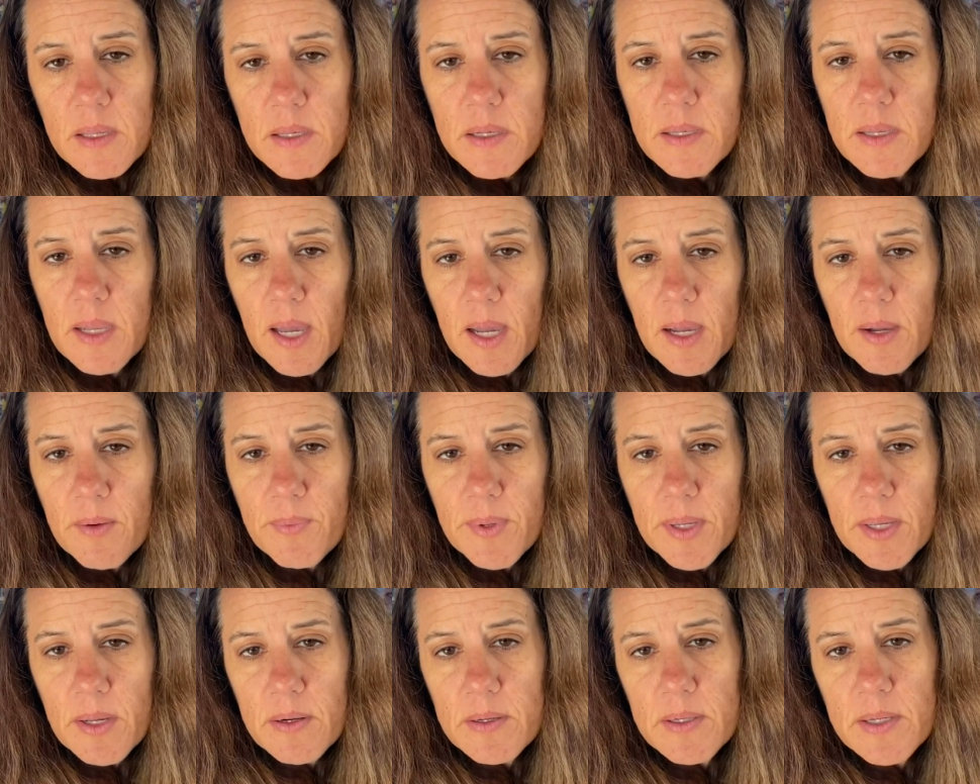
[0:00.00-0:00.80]
Now
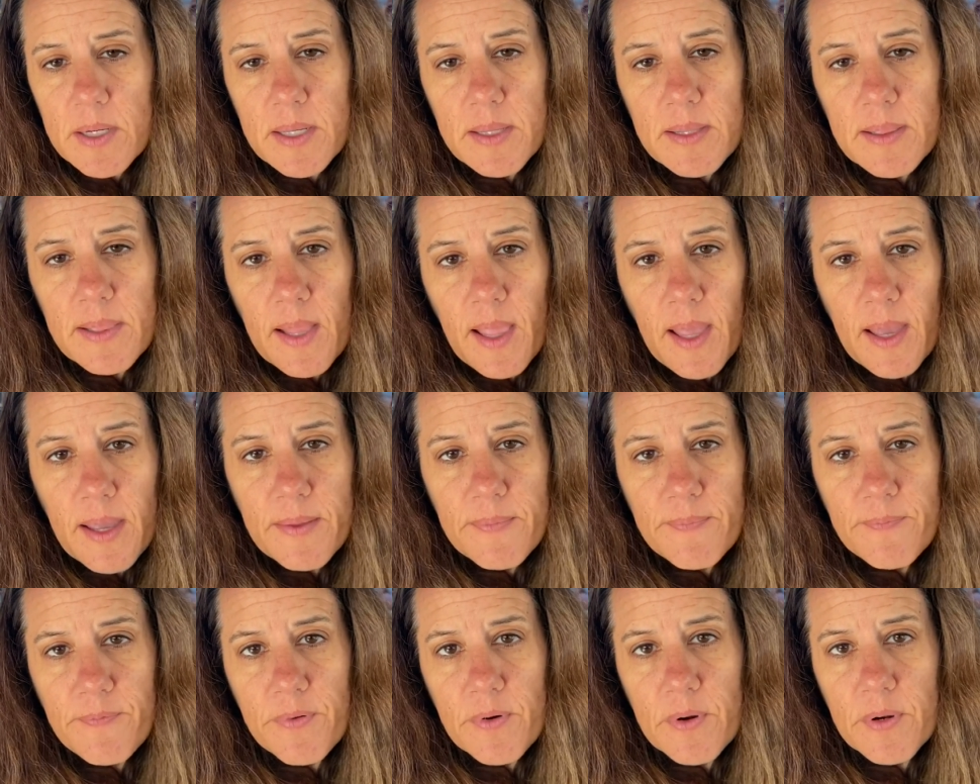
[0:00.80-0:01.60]
we are in
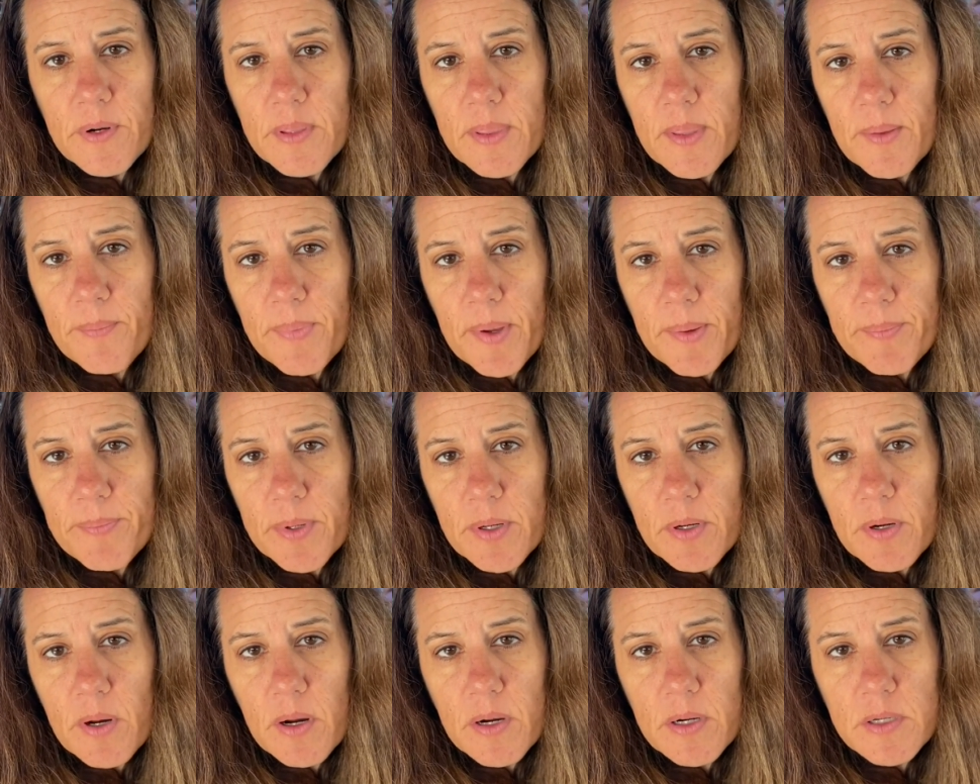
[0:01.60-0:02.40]
line for the bumper
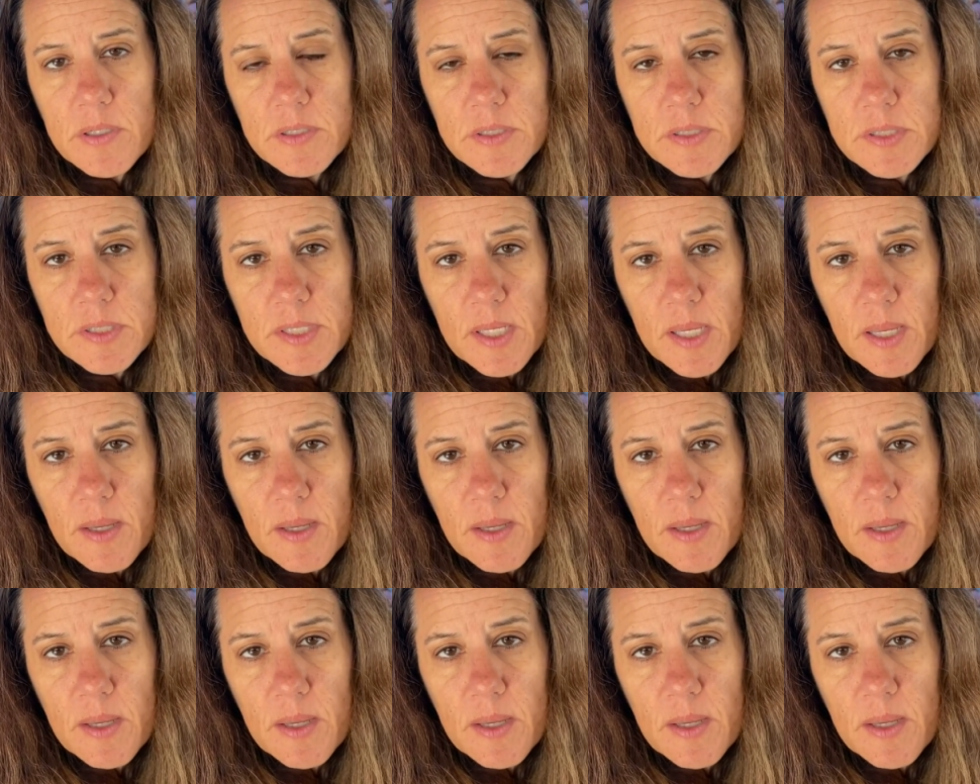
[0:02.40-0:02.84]
cars,